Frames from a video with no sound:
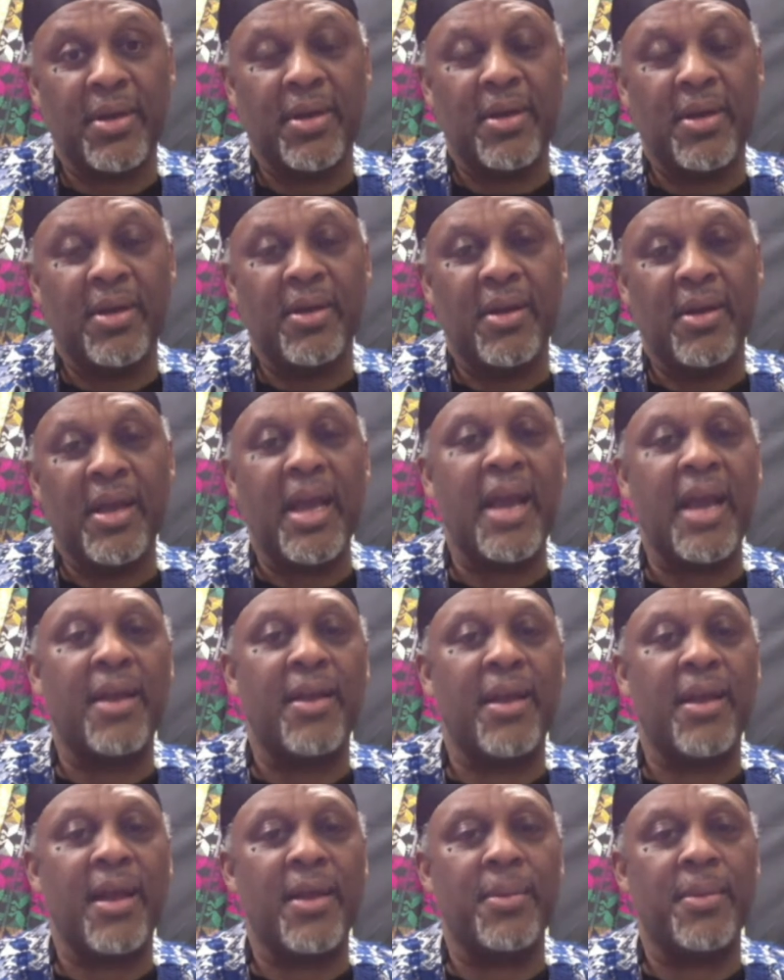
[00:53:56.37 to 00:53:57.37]
Someone
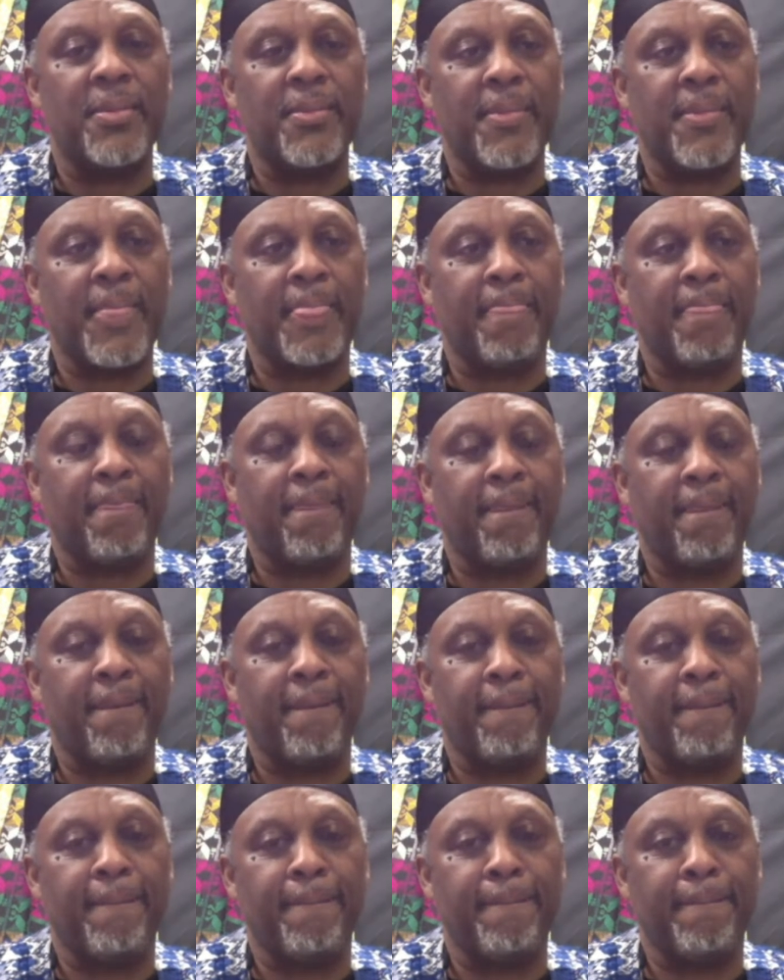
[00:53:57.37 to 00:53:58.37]
asked you,
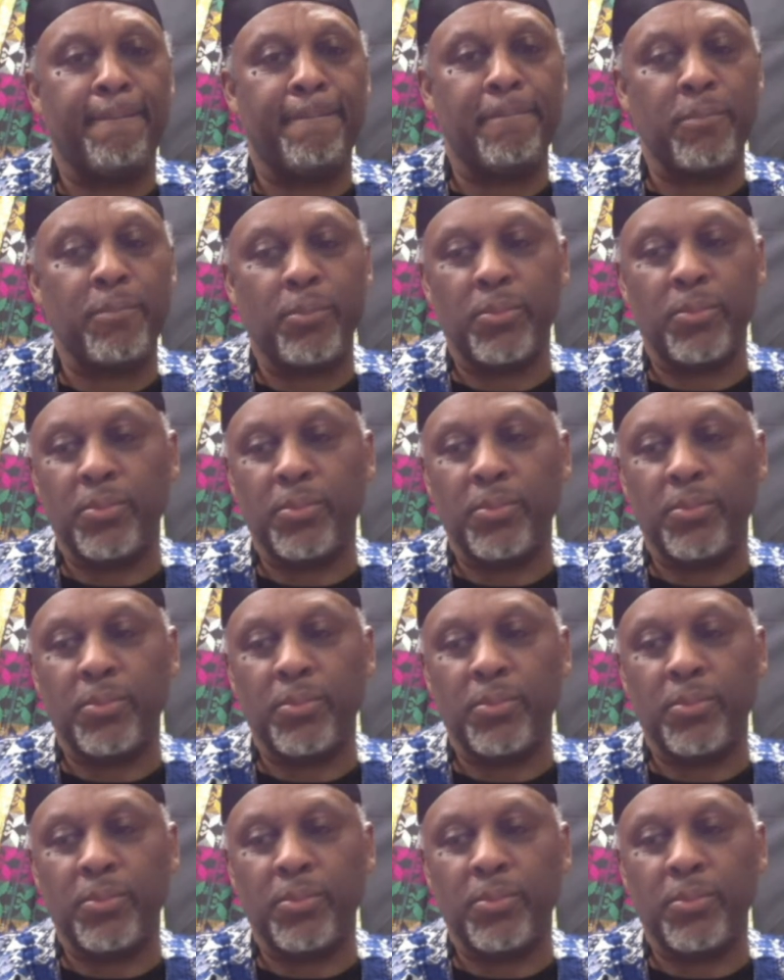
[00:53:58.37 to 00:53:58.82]
Dr. Short,